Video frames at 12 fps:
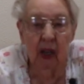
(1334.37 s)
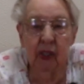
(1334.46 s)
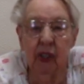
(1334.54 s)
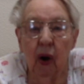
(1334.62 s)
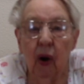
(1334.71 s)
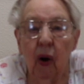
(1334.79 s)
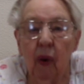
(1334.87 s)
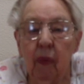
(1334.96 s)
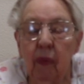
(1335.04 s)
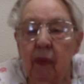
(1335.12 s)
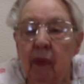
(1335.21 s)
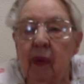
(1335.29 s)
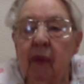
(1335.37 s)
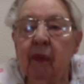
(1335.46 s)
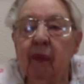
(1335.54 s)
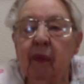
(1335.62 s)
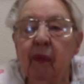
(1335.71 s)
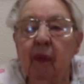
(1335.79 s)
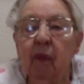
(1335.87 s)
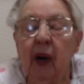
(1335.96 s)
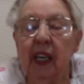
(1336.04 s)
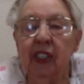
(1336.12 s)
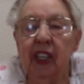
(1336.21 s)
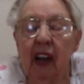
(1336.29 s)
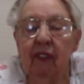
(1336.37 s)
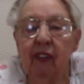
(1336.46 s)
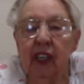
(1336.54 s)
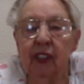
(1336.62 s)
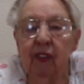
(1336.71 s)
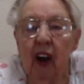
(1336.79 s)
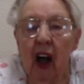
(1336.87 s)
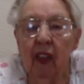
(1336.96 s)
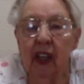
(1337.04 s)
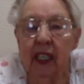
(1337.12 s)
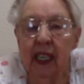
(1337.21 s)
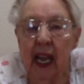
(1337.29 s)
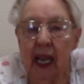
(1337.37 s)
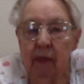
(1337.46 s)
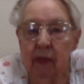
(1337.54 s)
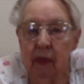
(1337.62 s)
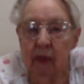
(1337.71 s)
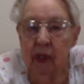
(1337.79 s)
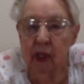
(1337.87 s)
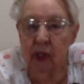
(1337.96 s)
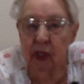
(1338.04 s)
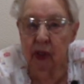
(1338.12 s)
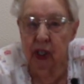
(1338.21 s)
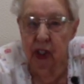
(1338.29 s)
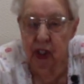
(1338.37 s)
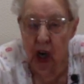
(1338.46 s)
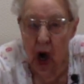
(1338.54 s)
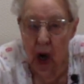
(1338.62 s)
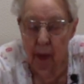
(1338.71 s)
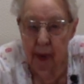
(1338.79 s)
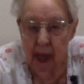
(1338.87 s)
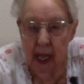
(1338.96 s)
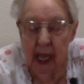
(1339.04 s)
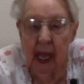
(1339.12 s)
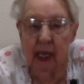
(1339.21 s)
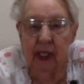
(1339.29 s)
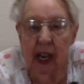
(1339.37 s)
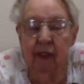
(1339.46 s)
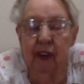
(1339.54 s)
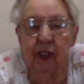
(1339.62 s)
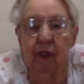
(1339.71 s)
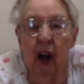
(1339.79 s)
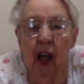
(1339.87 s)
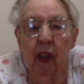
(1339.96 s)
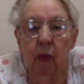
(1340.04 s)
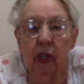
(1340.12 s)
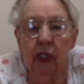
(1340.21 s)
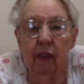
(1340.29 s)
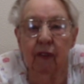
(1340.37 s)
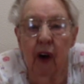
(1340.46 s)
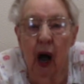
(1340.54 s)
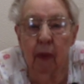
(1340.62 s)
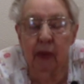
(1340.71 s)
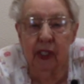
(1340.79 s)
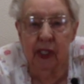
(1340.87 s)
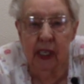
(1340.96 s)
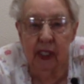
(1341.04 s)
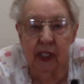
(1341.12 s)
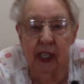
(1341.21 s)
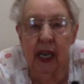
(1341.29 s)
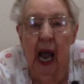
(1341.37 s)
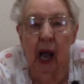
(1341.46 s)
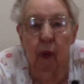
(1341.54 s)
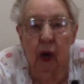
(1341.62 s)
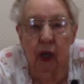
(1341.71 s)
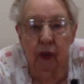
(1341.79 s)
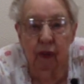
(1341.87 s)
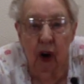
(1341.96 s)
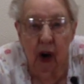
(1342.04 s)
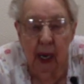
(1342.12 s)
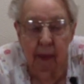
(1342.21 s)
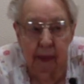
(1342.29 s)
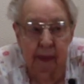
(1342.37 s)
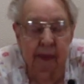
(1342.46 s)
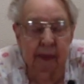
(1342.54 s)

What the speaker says: So when Jeffrey's father came to the shop, Jeffrey's father was a pharmacist and I worked for him.